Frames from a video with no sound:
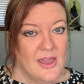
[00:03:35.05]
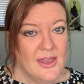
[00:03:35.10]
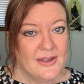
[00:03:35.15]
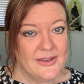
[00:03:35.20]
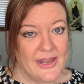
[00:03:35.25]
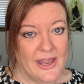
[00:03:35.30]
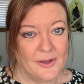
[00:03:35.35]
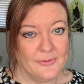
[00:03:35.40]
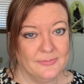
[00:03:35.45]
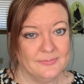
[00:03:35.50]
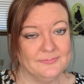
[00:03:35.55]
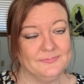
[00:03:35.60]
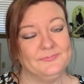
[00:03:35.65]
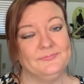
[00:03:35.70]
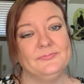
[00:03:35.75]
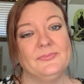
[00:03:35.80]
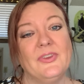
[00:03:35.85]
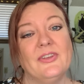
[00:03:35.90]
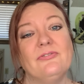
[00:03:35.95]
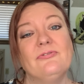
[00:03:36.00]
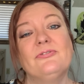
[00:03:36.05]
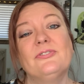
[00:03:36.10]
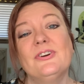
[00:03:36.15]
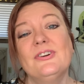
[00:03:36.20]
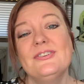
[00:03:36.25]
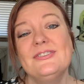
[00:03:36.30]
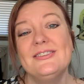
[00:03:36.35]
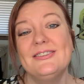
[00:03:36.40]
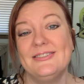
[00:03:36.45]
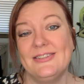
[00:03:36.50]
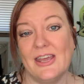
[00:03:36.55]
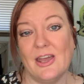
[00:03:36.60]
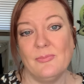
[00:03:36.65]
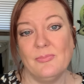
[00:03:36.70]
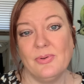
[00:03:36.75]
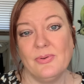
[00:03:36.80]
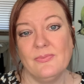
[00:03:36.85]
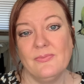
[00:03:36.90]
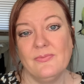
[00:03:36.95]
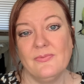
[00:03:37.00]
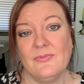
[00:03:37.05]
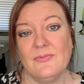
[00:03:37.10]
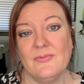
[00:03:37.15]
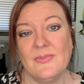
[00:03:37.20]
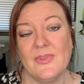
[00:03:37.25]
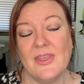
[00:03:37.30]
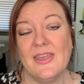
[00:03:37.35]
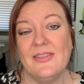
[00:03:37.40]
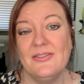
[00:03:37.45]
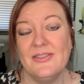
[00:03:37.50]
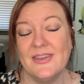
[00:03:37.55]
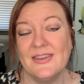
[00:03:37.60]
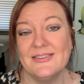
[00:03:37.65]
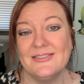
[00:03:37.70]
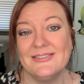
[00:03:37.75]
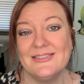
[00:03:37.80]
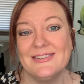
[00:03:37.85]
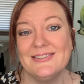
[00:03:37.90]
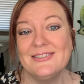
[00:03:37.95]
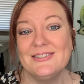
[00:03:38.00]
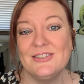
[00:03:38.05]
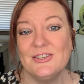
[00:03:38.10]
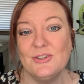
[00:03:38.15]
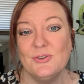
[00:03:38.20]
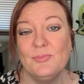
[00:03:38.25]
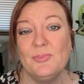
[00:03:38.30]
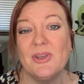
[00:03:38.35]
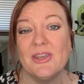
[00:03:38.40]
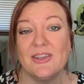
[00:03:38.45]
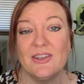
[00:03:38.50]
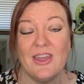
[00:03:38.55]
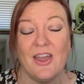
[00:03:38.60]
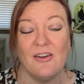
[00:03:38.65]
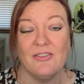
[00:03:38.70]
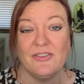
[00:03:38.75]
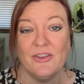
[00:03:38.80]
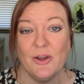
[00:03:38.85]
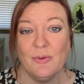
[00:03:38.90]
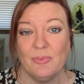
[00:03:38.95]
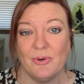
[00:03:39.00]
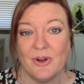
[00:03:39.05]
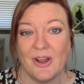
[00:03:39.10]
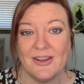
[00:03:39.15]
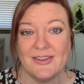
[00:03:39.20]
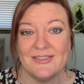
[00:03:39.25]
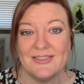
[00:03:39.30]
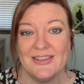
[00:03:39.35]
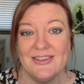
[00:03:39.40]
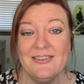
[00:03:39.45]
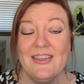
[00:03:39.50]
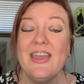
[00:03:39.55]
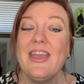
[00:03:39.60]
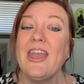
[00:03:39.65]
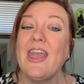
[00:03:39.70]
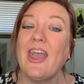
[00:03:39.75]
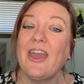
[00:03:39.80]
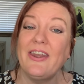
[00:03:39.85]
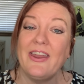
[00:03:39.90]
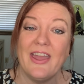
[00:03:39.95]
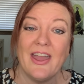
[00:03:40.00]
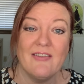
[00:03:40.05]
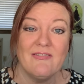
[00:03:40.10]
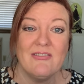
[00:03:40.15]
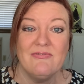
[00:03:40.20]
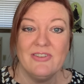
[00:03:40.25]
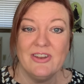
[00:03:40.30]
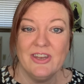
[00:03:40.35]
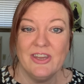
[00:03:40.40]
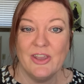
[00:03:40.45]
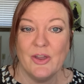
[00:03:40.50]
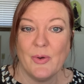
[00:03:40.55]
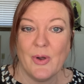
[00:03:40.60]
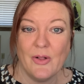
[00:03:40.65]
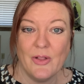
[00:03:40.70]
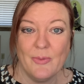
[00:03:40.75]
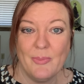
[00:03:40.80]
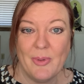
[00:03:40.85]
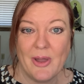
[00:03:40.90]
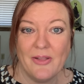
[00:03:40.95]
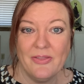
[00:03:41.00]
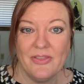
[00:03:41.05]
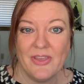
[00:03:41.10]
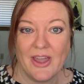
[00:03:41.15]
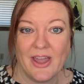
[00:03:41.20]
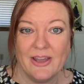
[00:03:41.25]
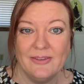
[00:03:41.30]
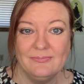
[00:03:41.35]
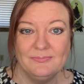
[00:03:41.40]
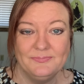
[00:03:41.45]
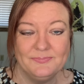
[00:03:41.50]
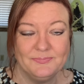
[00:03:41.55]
Now, the first step in this is to pick a healthcare proxy, and I have a video all about that.